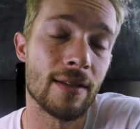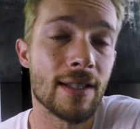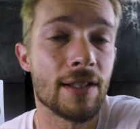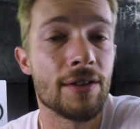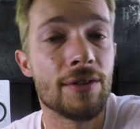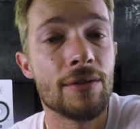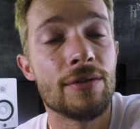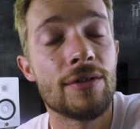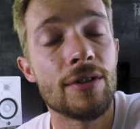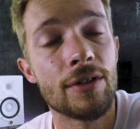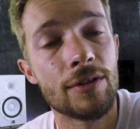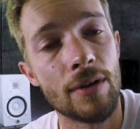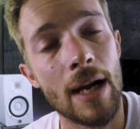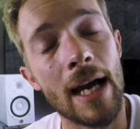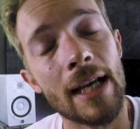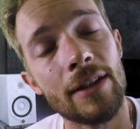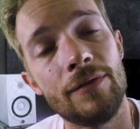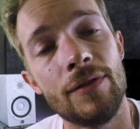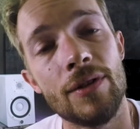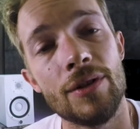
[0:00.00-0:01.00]
I used the
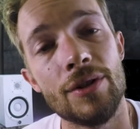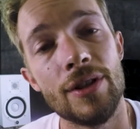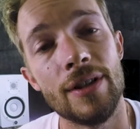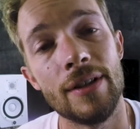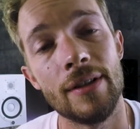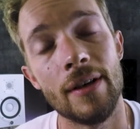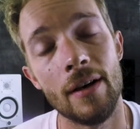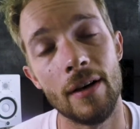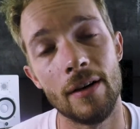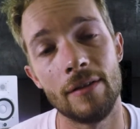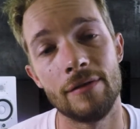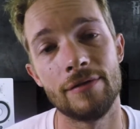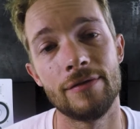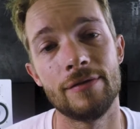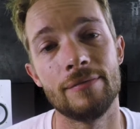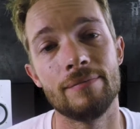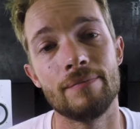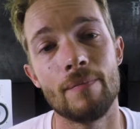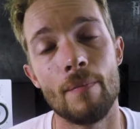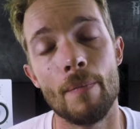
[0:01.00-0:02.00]
cracked version of
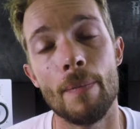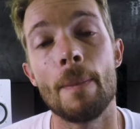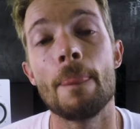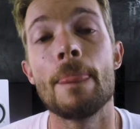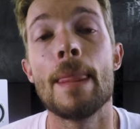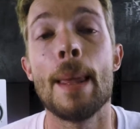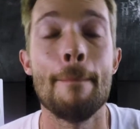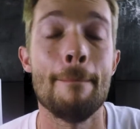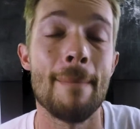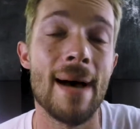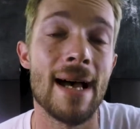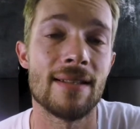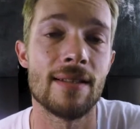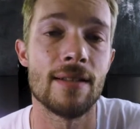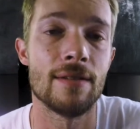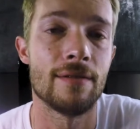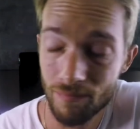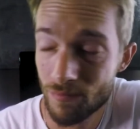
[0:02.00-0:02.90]
Massive.